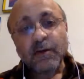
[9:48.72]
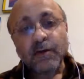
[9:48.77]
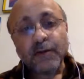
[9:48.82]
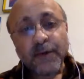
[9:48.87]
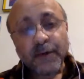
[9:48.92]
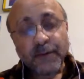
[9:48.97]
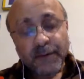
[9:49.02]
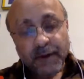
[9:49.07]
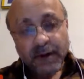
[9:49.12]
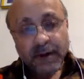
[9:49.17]

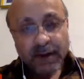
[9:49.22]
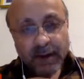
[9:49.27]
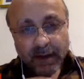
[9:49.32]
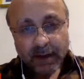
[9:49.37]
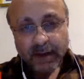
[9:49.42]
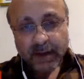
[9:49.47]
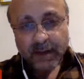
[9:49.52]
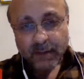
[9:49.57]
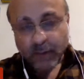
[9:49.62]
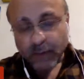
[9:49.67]
50
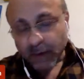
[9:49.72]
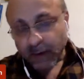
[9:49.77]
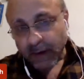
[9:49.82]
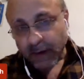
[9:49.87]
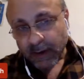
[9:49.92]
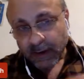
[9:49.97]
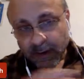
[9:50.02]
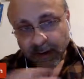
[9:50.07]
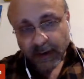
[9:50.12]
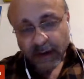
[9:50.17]
days is what
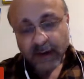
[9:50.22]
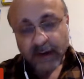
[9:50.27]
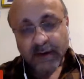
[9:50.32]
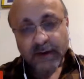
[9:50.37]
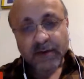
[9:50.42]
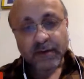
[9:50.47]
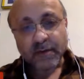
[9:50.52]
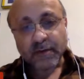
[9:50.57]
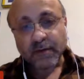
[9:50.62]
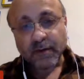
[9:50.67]
I
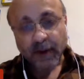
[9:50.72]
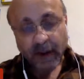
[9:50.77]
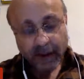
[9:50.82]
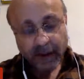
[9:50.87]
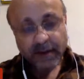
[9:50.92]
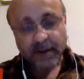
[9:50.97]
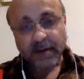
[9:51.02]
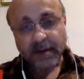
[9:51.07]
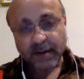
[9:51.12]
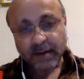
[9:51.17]
take to
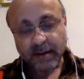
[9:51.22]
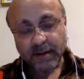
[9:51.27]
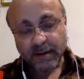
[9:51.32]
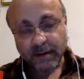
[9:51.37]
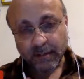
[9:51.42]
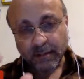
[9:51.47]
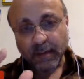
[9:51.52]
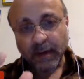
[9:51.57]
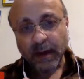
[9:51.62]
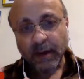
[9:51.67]
write
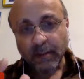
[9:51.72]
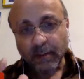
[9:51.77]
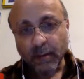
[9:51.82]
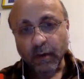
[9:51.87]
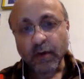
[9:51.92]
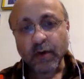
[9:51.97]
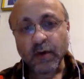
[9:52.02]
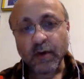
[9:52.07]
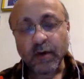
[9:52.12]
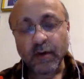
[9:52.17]
my
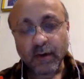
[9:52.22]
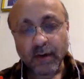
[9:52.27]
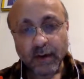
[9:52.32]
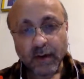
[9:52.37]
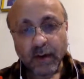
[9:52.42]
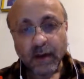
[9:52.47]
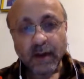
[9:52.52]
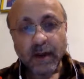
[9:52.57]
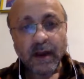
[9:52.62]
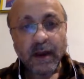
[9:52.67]
book,
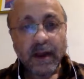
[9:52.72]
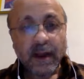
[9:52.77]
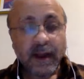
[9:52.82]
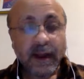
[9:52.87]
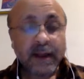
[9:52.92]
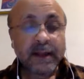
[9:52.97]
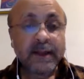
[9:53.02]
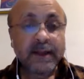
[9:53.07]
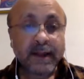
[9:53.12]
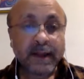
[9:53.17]

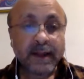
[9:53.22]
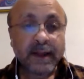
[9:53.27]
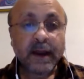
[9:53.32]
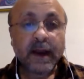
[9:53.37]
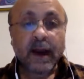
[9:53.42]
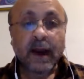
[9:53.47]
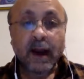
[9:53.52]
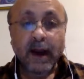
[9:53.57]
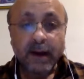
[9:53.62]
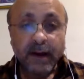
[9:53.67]
and then
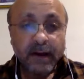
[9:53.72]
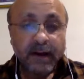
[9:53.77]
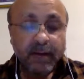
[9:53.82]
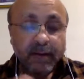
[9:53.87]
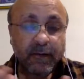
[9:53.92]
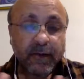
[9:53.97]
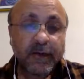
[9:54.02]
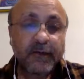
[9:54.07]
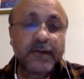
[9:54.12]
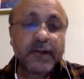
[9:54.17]

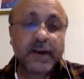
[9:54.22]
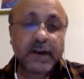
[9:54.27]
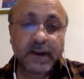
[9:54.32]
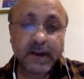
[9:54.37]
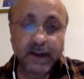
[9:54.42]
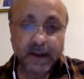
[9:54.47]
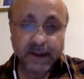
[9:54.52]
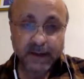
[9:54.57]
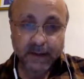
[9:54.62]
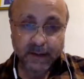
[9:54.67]
150
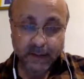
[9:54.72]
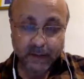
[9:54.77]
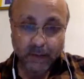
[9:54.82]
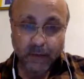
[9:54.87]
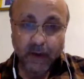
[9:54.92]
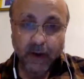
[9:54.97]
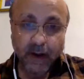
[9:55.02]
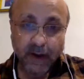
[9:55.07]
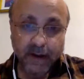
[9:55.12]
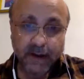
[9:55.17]
days is
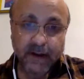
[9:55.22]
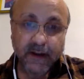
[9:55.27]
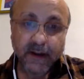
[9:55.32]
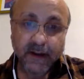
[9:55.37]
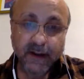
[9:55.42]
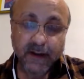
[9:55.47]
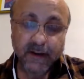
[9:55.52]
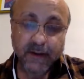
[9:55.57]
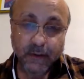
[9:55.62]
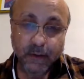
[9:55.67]
what I
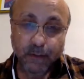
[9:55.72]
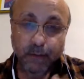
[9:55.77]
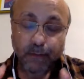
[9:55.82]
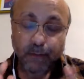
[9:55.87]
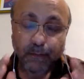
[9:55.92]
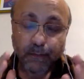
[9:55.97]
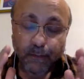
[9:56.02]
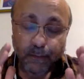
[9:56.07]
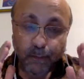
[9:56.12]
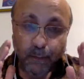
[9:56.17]
take to
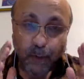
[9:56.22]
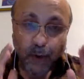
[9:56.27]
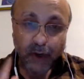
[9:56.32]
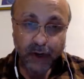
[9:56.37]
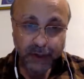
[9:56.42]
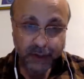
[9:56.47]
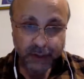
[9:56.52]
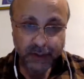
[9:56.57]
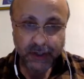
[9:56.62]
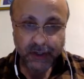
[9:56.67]

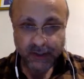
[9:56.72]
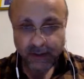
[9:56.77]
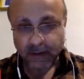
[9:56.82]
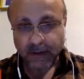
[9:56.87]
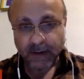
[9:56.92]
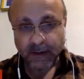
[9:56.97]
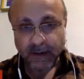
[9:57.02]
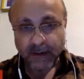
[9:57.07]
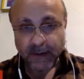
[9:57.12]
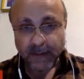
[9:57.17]
polish it.
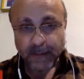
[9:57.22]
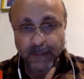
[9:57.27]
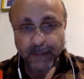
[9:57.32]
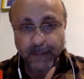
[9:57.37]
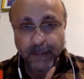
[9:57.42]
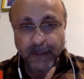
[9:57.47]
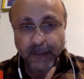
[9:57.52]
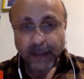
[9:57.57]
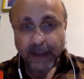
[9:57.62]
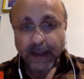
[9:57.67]

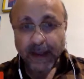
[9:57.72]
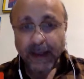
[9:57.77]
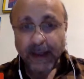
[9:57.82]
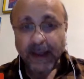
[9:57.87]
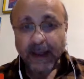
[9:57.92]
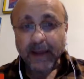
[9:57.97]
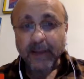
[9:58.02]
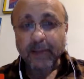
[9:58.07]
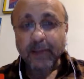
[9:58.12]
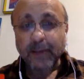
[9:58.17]

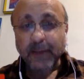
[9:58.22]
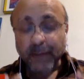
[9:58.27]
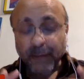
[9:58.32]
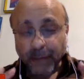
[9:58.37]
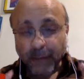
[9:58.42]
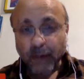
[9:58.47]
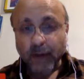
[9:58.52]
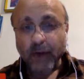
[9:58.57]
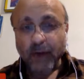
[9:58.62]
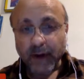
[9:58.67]
and
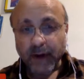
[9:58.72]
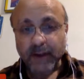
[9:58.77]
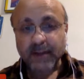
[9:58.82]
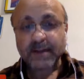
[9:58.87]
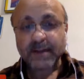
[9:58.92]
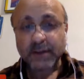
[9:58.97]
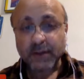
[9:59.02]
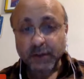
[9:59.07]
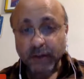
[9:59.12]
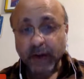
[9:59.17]
before
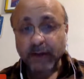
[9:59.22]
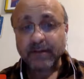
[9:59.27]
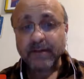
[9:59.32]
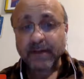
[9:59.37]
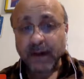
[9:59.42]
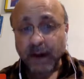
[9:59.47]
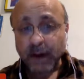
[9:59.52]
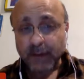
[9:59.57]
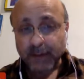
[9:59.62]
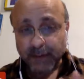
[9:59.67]
it's 12
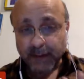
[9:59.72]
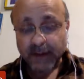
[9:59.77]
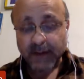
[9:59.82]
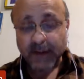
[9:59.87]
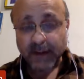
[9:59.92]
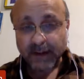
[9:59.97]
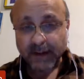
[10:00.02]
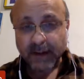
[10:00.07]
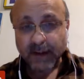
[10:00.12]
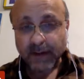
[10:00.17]
drafts,
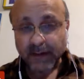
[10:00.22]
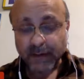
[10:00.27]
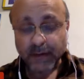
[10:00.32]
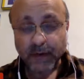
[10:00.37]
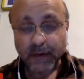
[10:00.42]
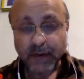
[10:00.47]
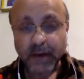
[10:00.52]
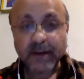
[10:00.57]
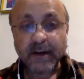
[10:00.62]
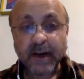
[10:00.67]
13 drafts,
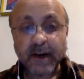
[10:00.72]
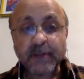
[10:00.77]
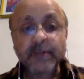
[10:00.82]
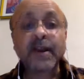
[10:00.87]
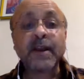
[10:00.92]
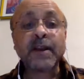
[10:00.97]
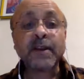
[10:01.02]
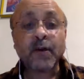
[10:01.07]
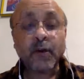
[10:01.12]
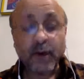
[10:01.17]
14 drafts,
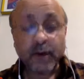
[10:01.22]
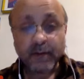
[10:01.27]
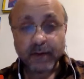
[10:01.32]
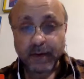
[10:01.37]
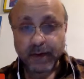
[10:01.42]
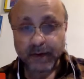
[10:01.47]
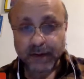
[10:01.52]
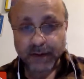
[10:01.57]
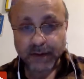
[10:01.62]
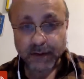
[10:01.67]
I don't
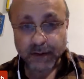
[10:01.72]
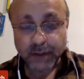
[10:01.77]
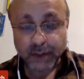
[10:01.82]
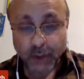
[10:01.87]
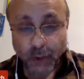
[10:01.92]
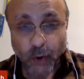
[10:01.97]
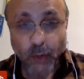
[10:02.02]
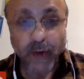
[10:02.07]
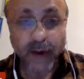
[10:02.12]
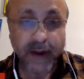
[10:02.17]
even
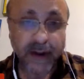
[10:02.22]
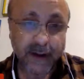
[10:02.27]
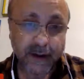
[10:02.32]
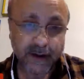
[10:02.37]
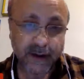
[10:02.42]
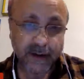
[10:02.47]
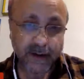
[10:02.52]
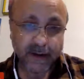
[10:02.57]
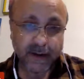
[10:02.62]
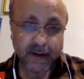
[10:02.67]
show it
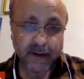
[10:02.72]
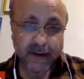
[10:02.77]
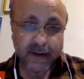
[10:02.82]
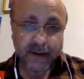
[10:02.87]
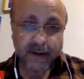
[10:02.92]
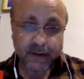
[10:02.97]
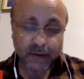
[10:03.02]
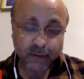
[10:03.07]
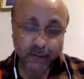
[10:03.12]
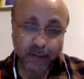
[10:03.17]

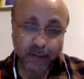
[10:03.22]
to